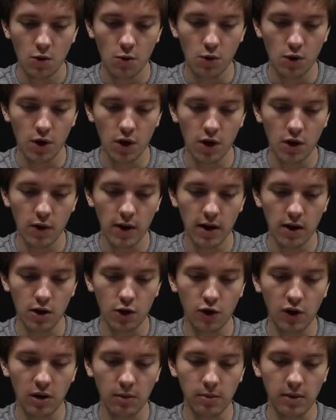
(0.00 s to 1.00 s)
We're gonna go ahead
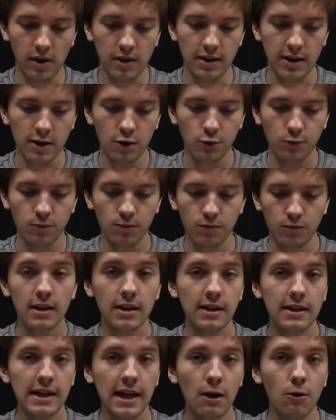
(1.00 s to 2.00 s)
and crop that down.
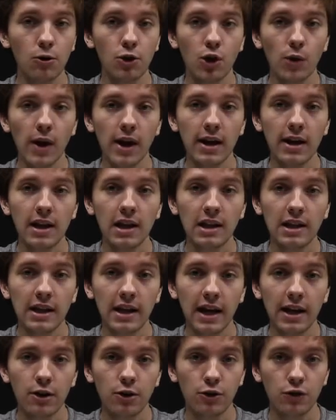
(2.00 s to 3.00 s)
Now go ahead and
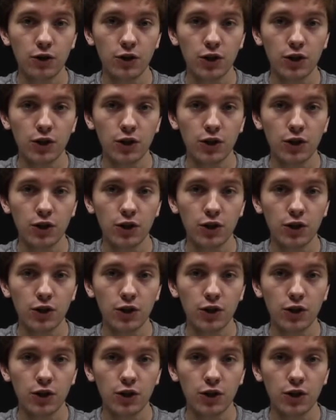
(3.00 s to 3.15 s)
click on your